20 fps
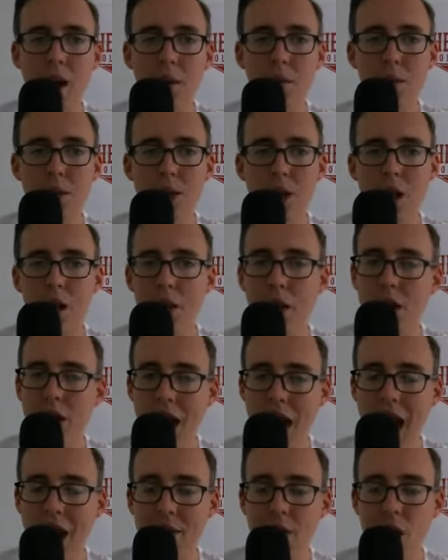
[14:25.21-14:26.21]
So there you
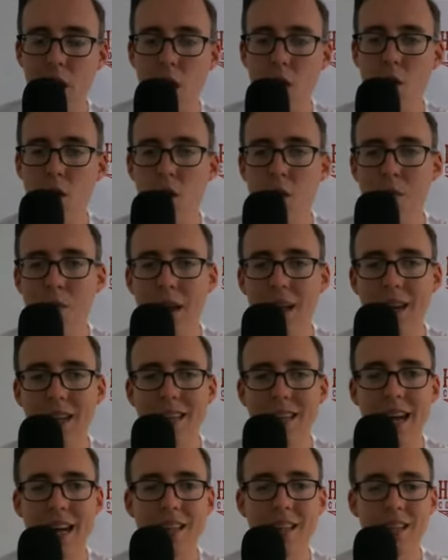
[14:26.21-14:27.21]
have it, OU beating
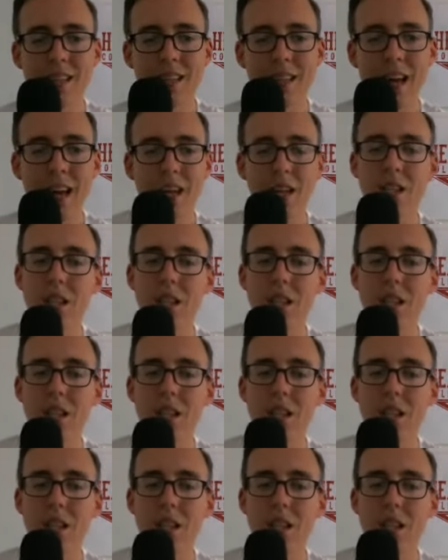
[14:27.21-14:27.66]
Texas Tech,